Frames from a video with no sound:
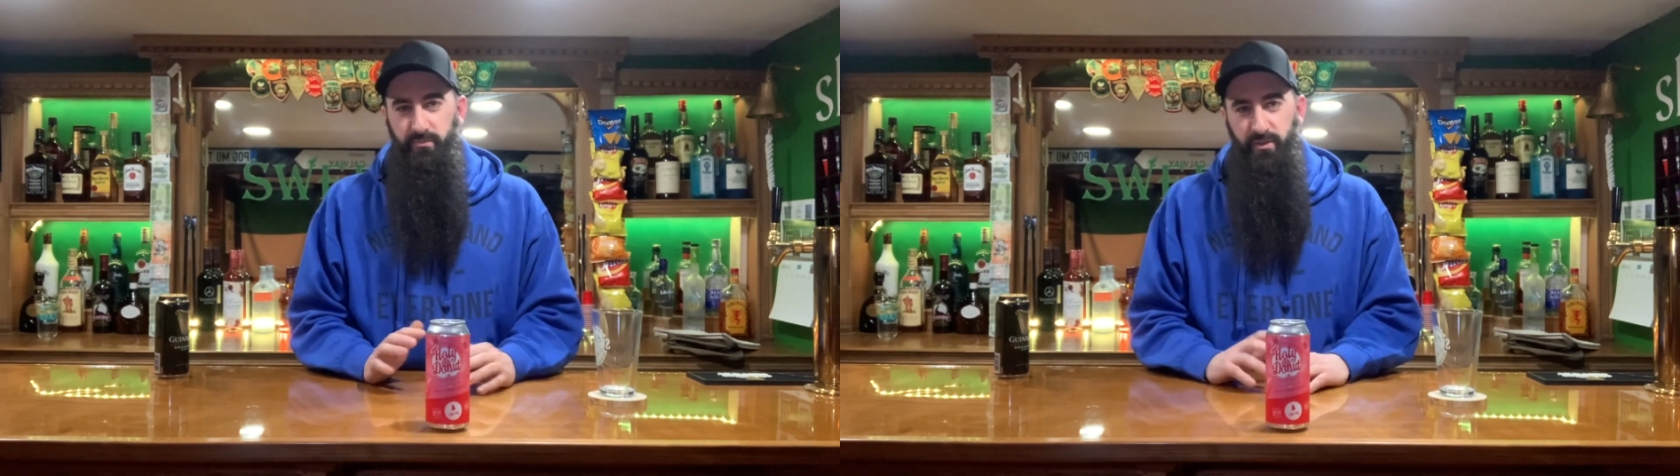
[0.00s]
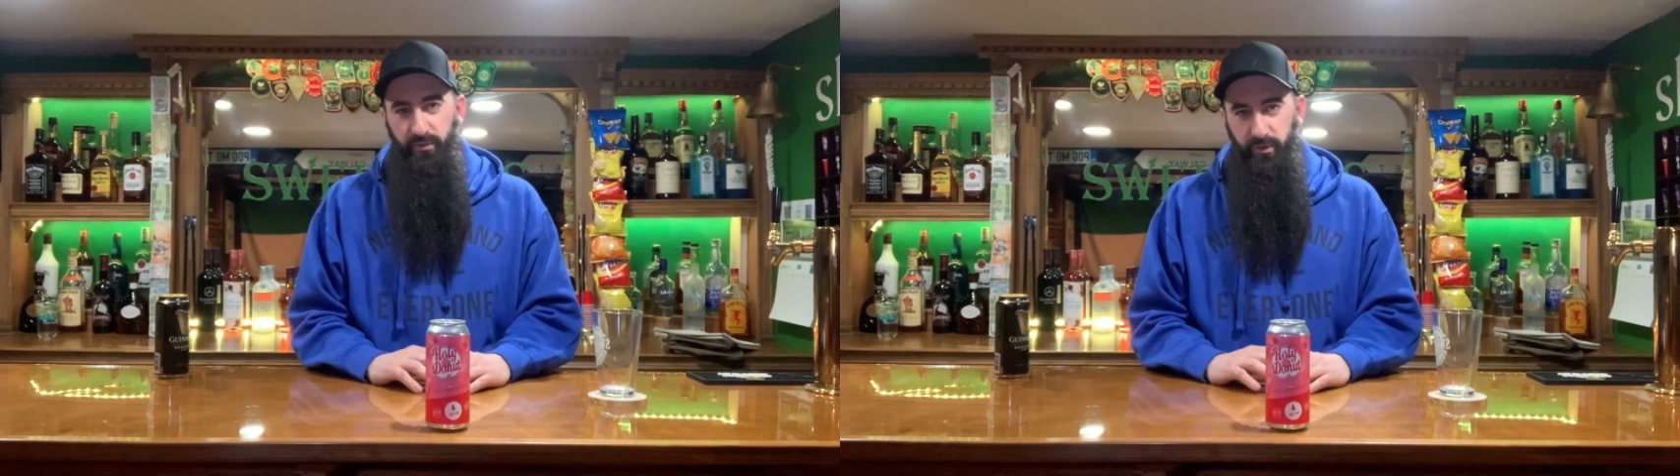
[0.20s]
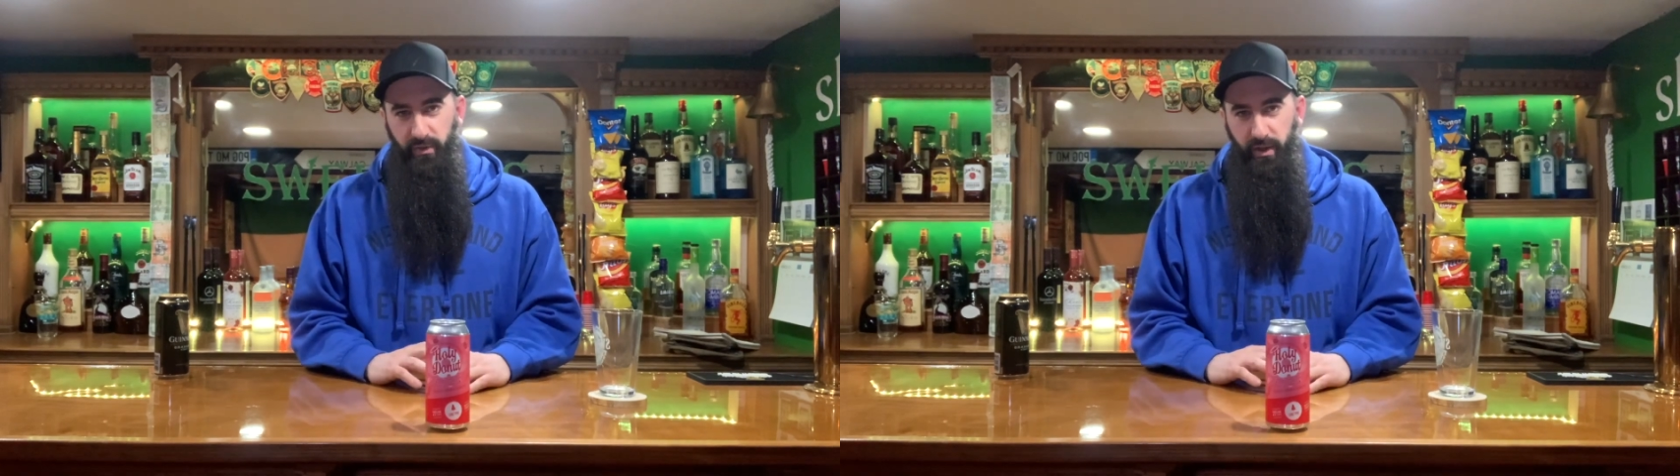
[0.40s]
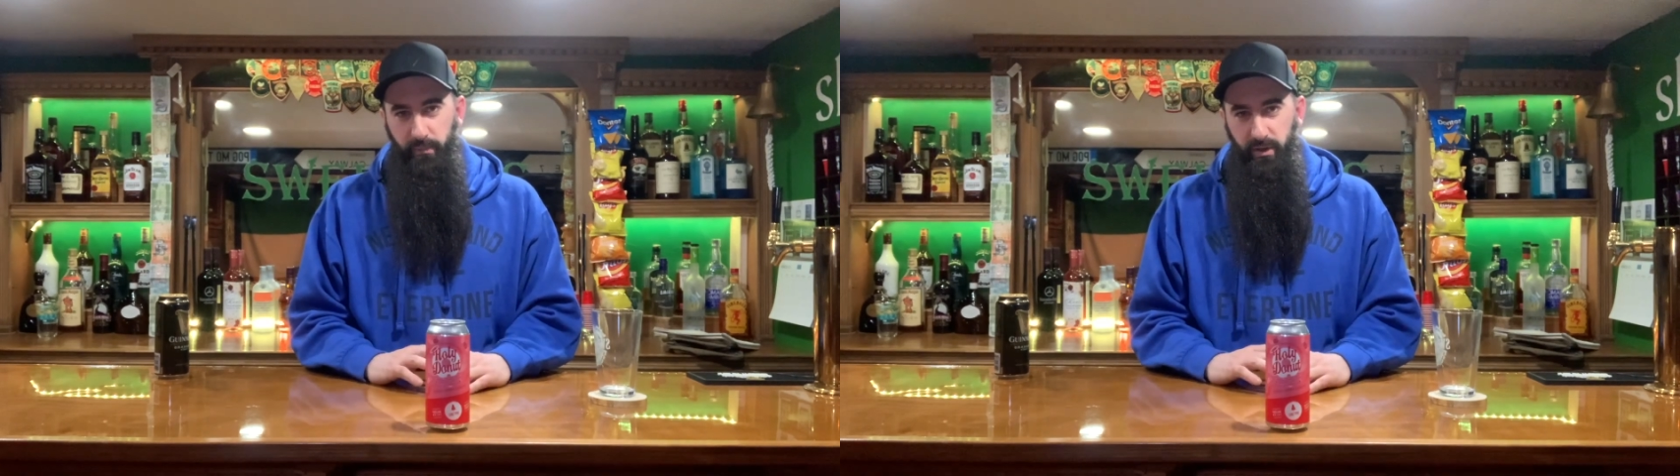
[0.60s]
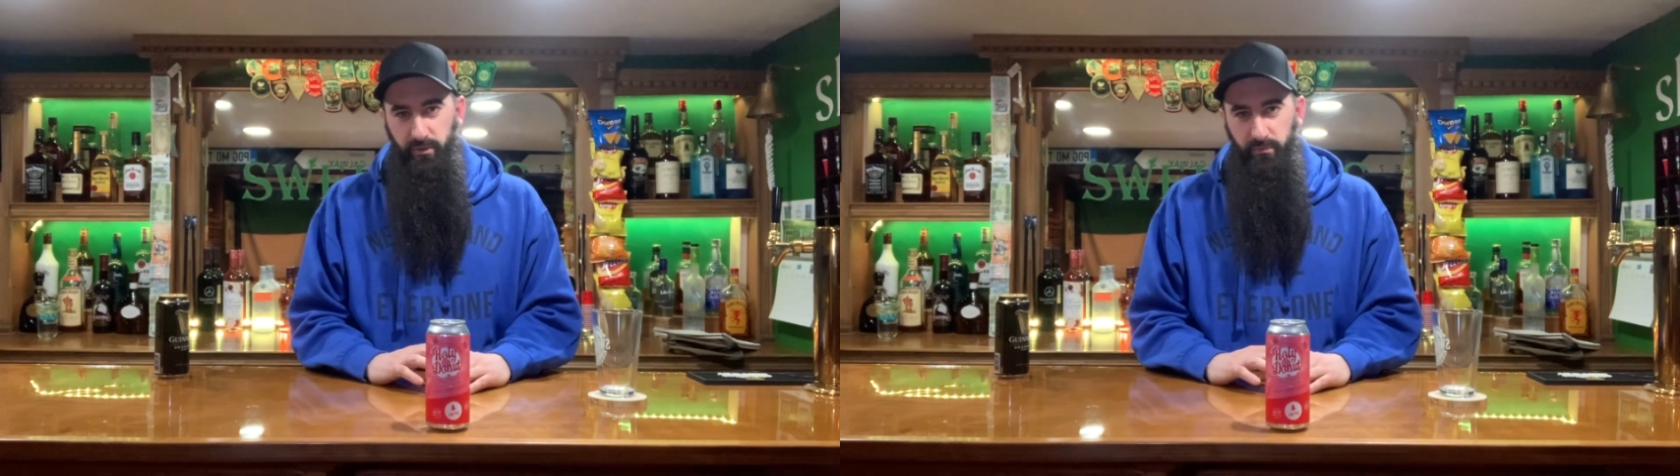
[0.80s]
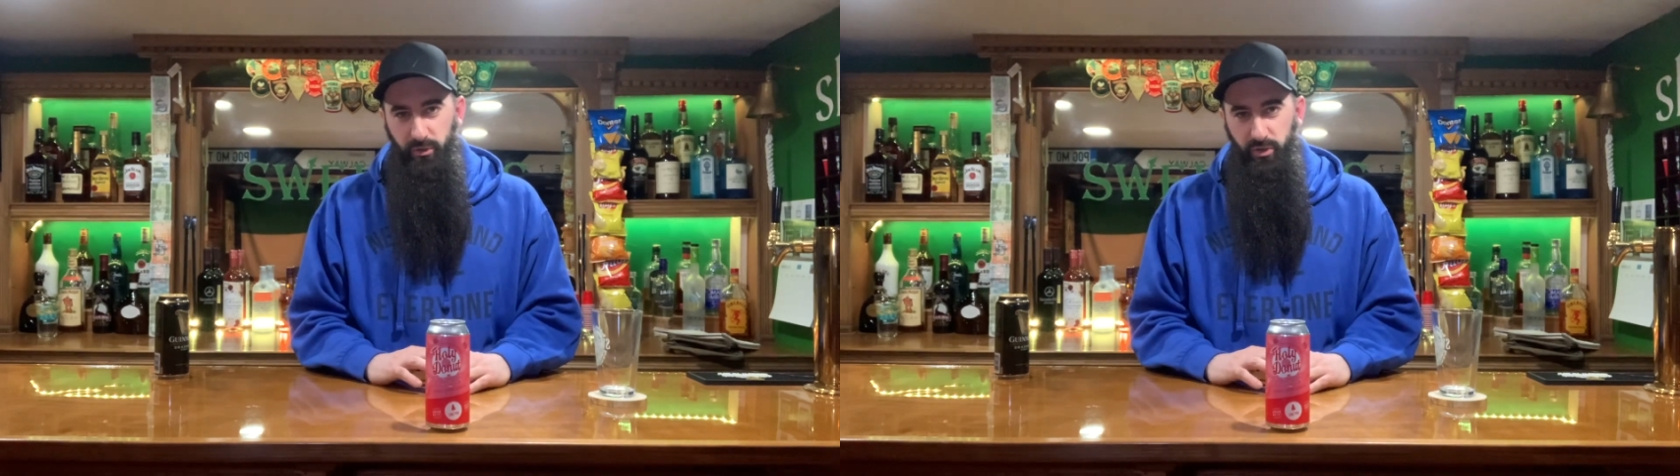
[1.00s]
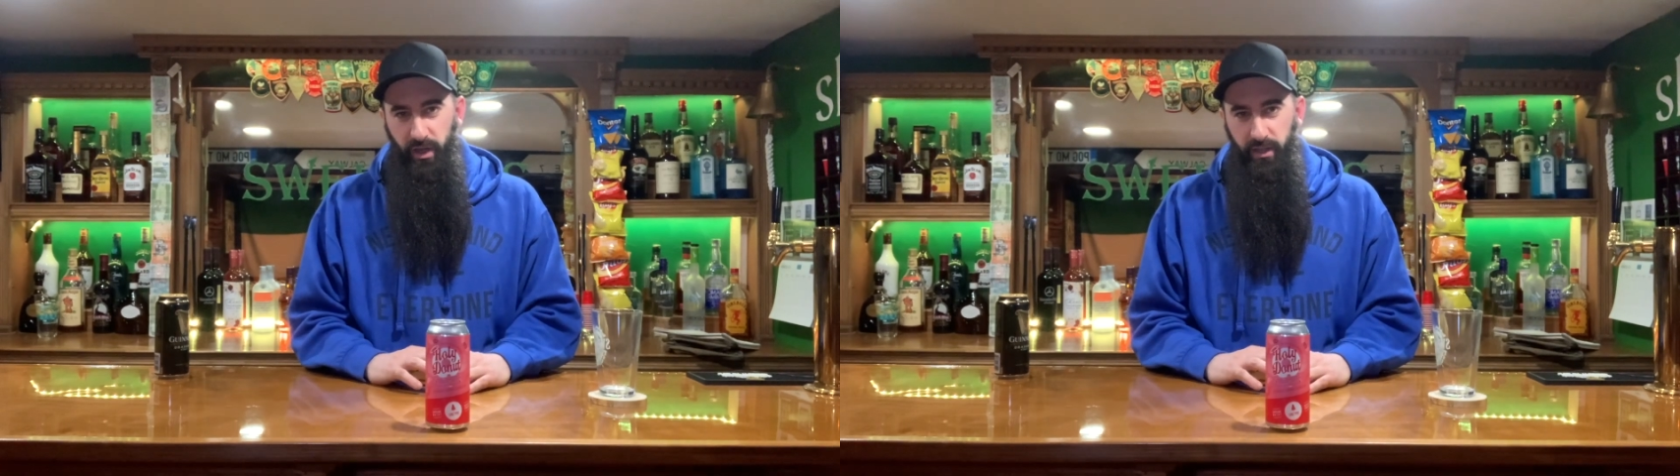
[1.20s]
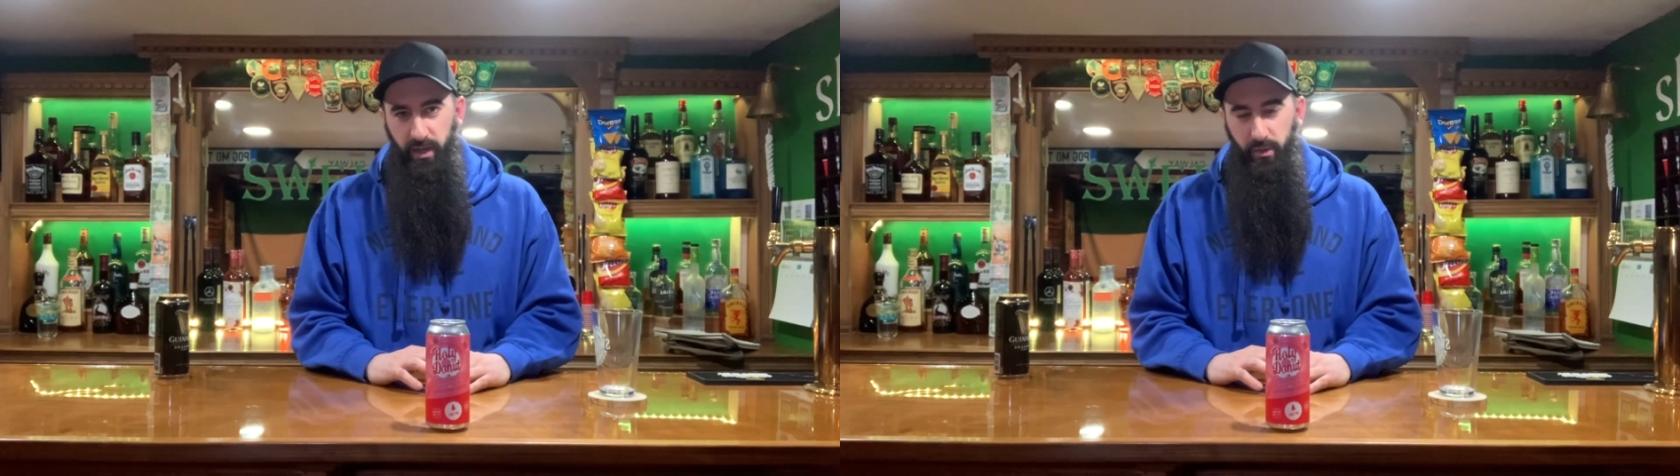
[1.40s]
Definitely recommend you
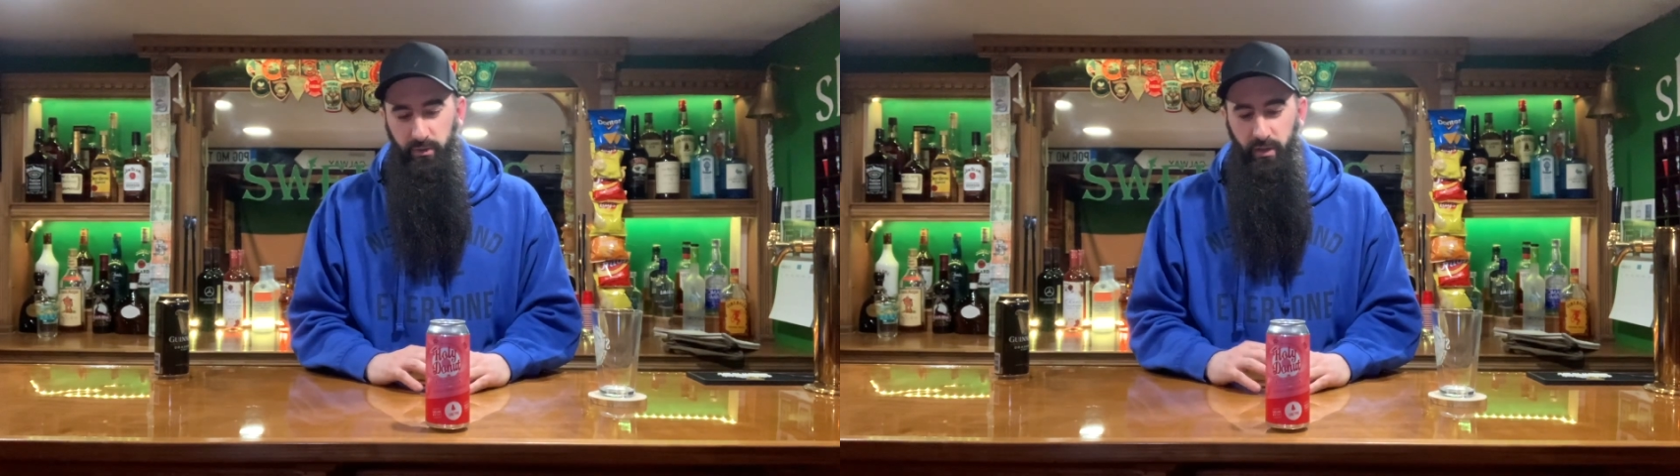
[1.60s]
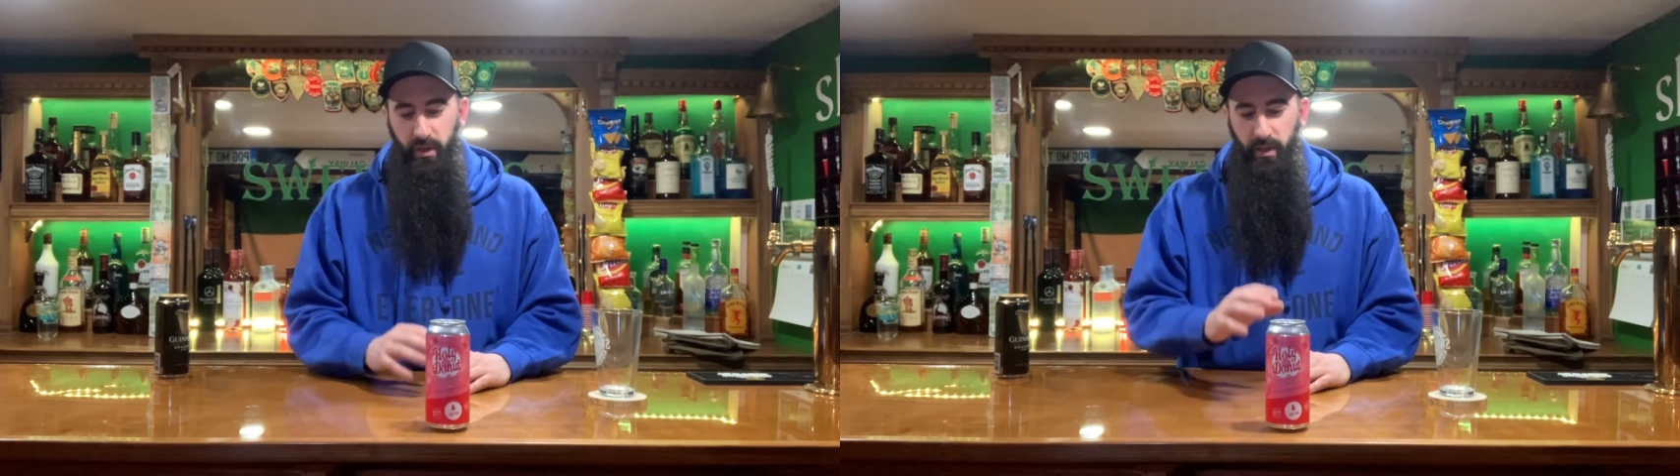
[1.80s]
check it out.